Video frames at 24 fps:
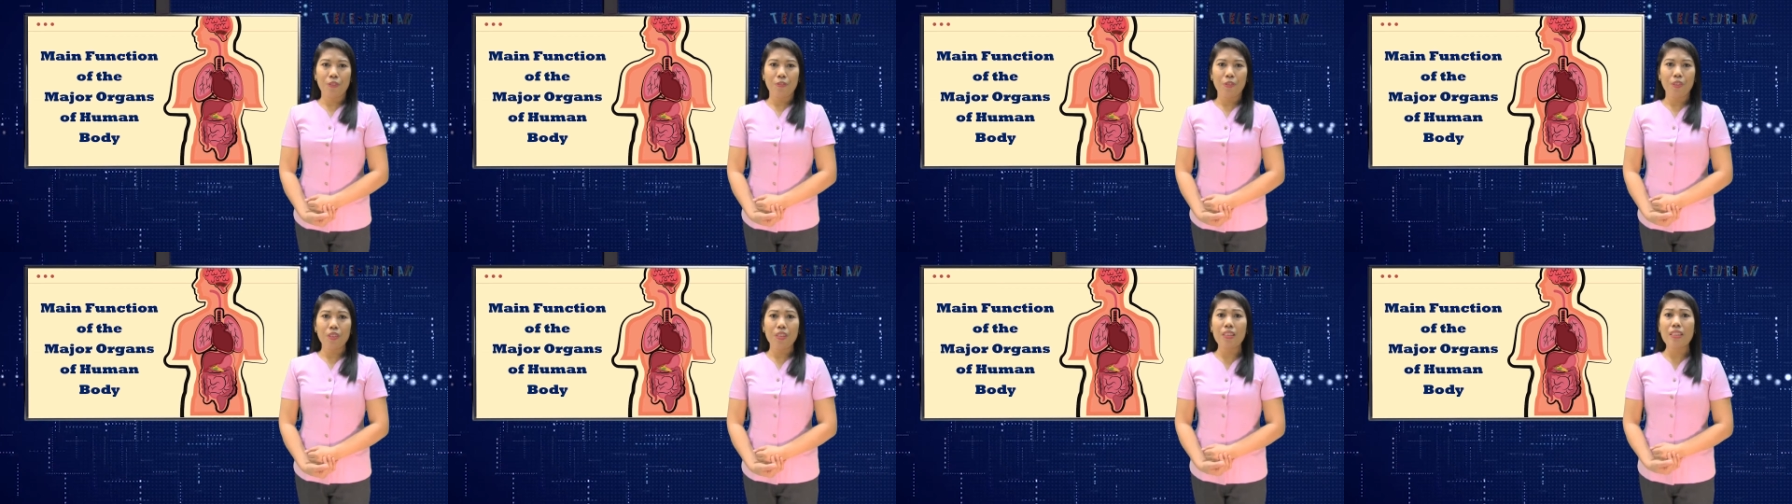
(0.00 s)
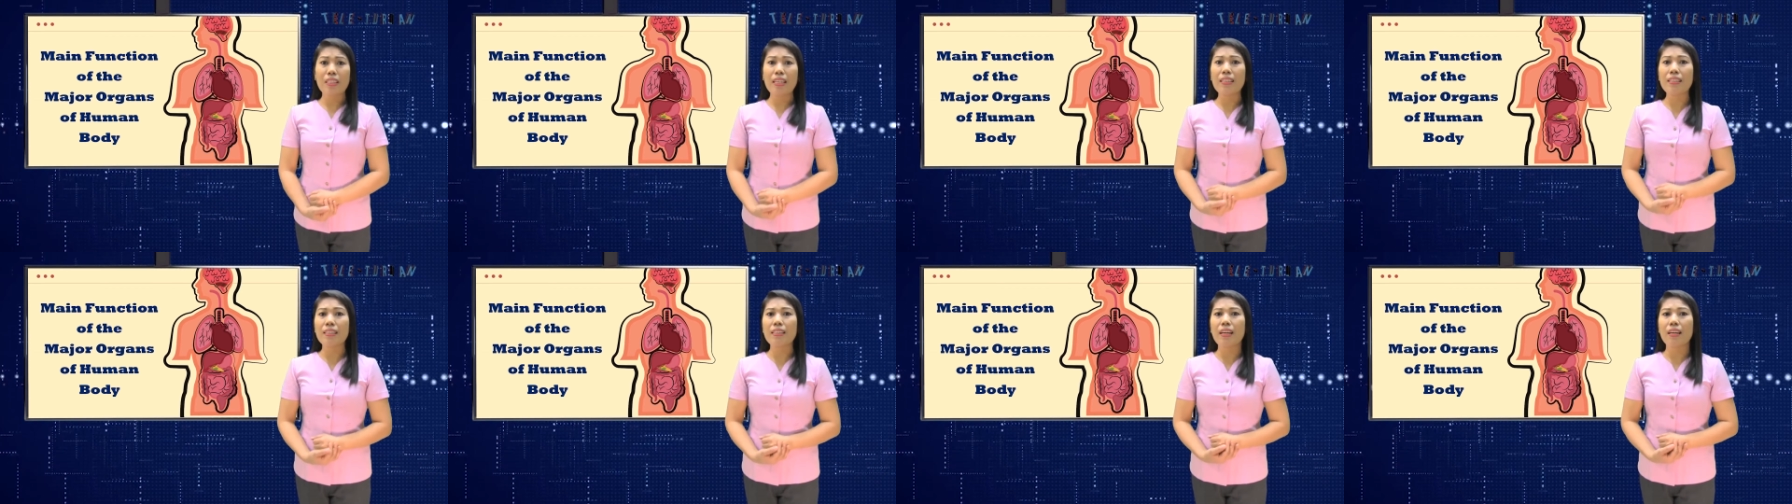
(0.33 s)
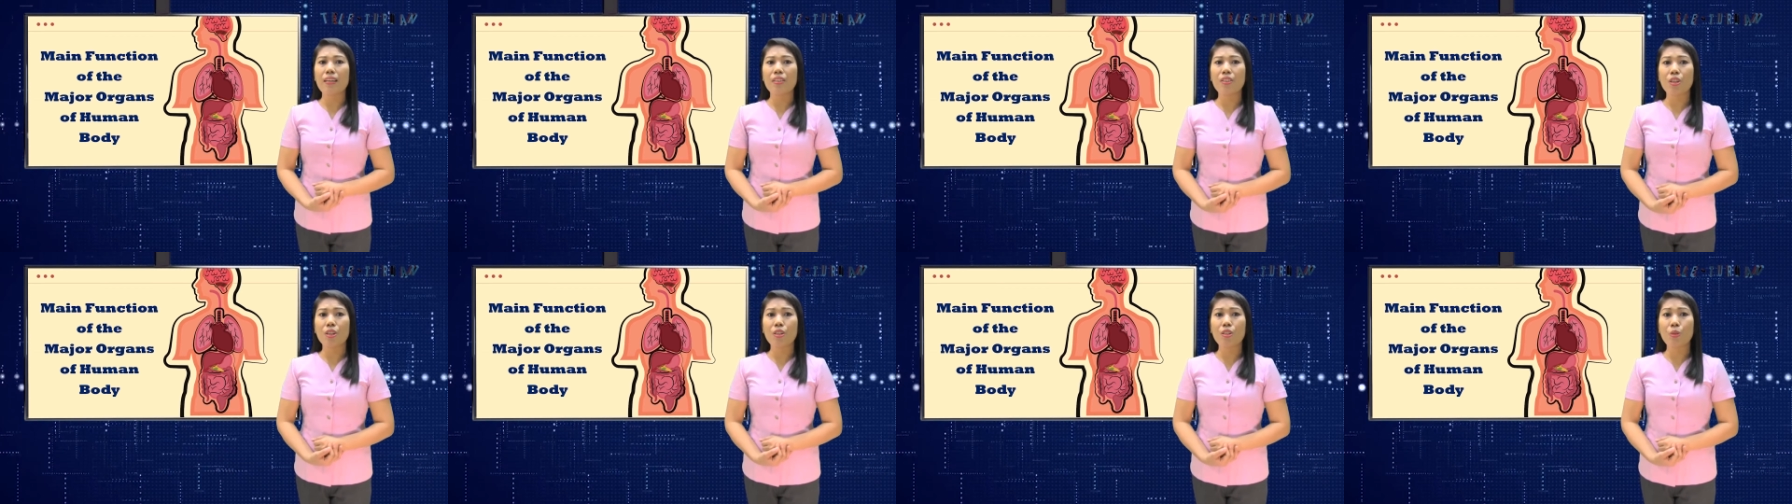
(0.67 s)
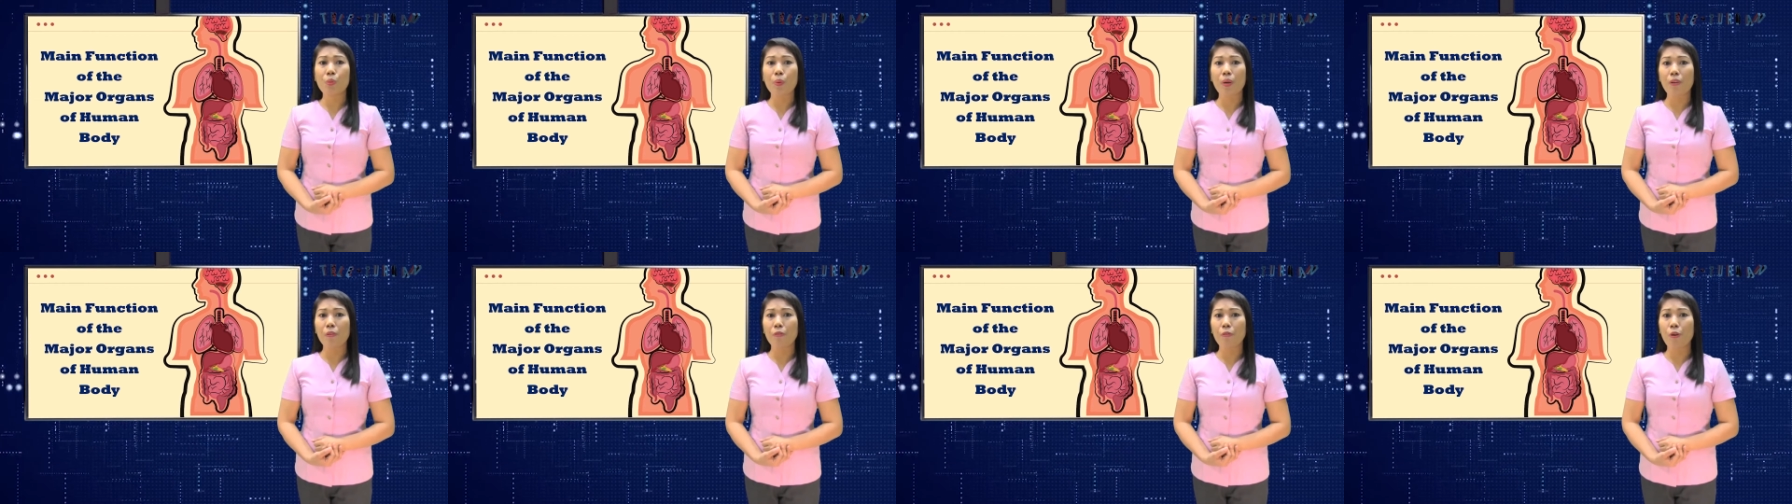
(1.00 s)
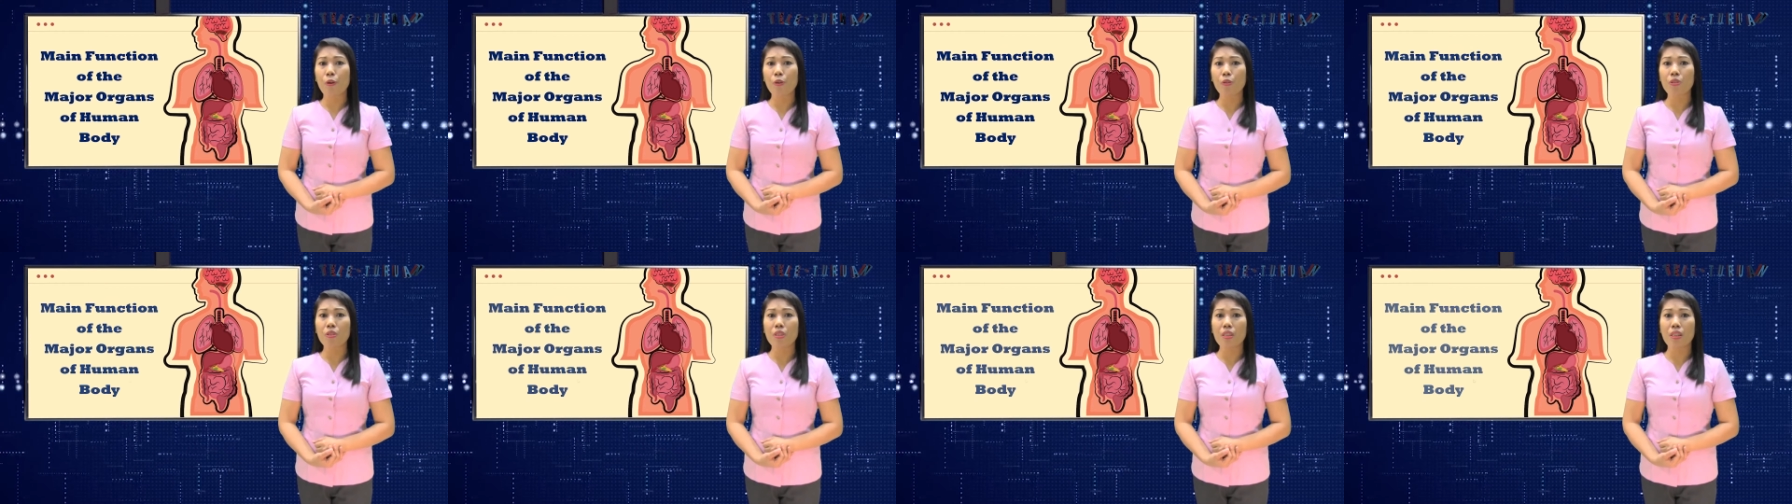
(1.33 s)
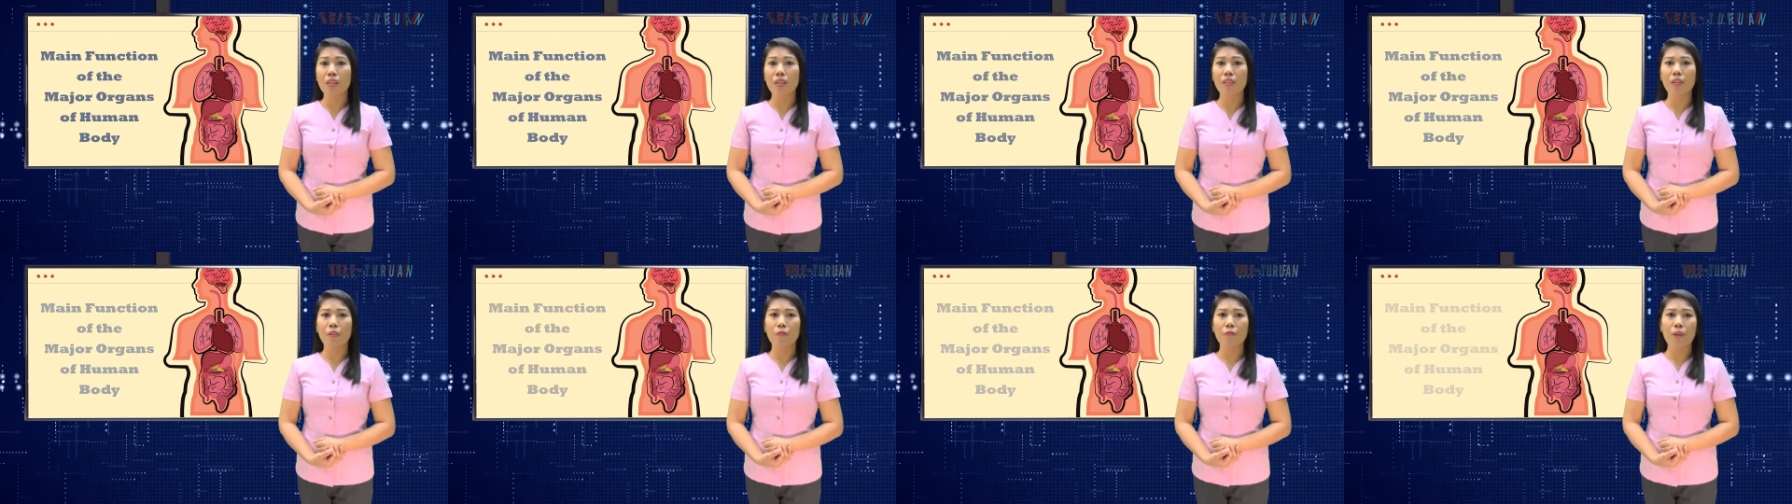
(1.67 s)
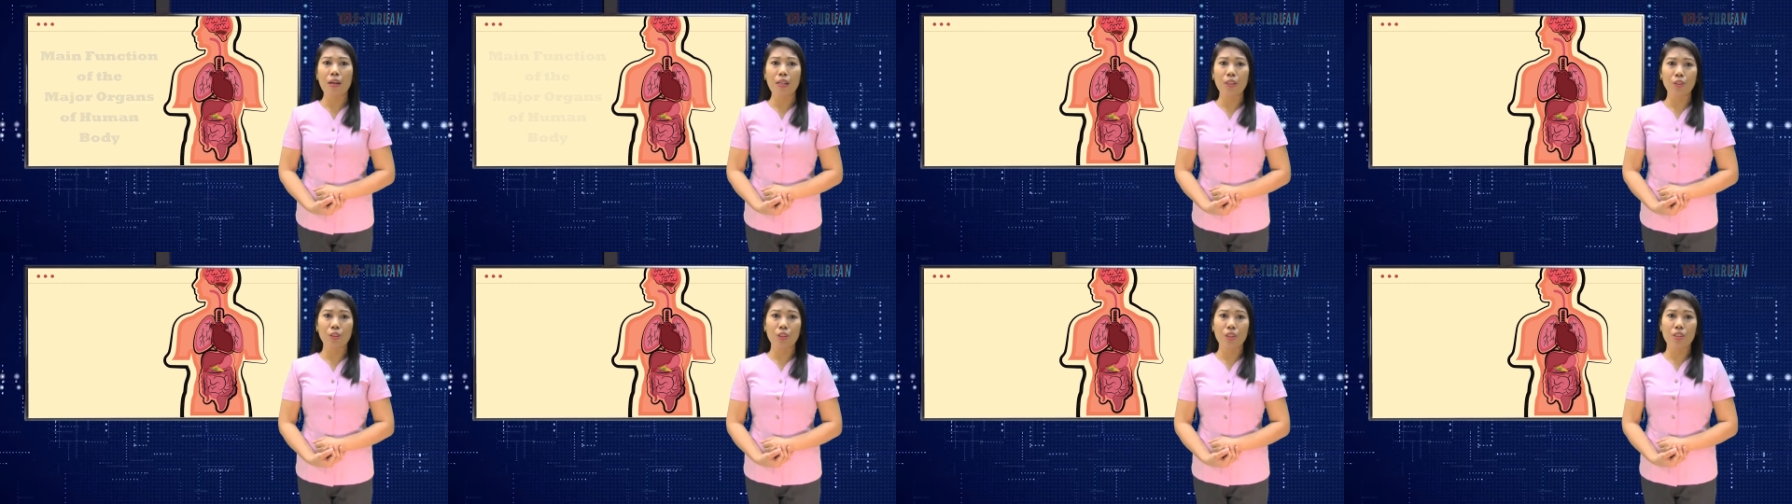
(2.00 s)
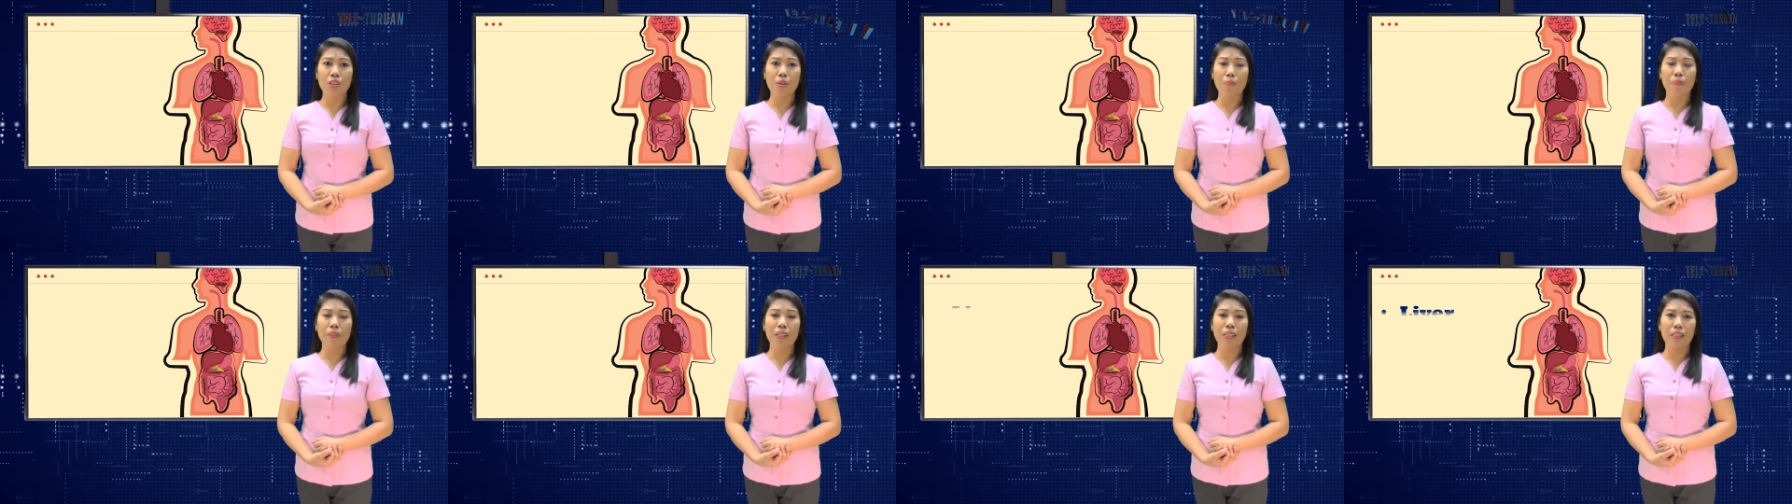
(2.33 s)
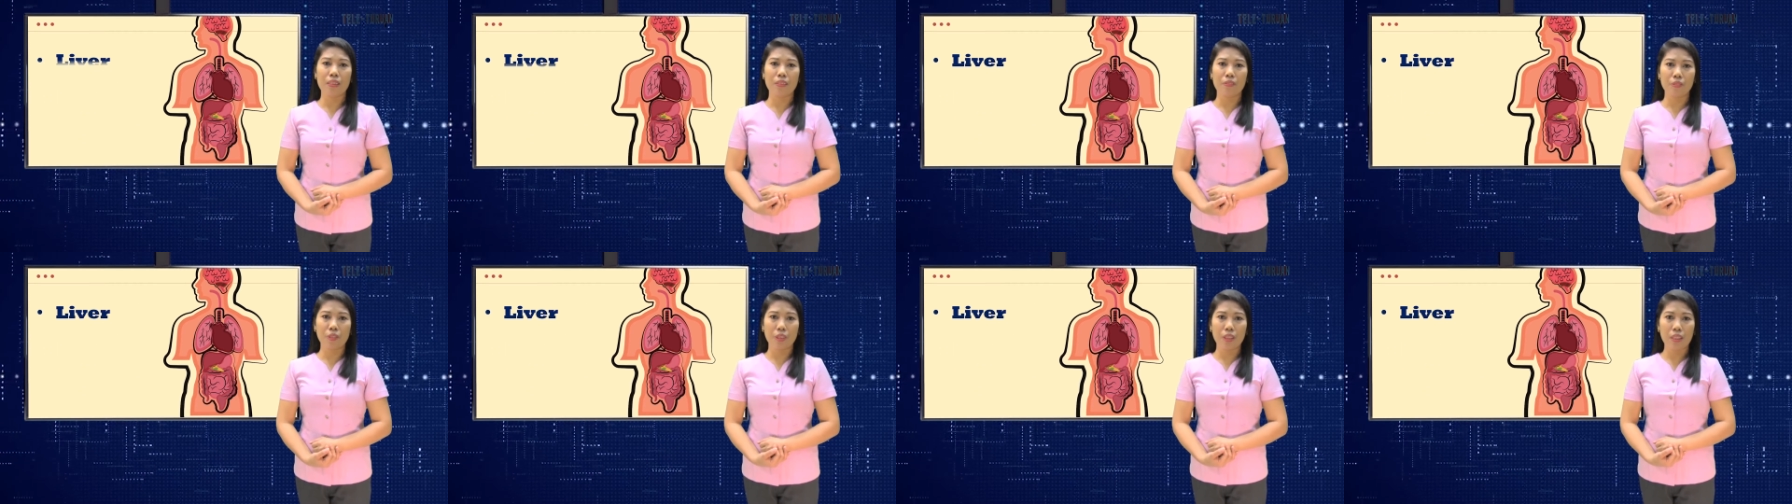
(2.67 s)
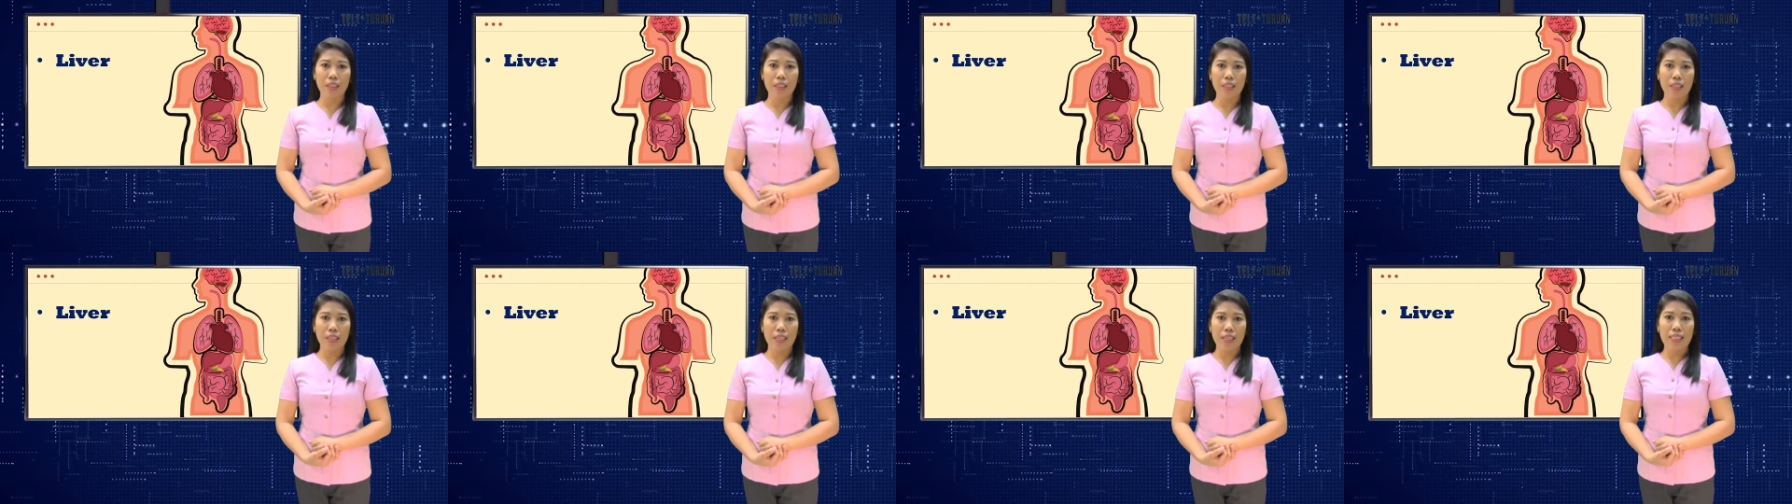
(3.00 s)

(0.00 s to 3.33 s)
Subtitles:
For today's lessons, we are focusing on the functions of the liver,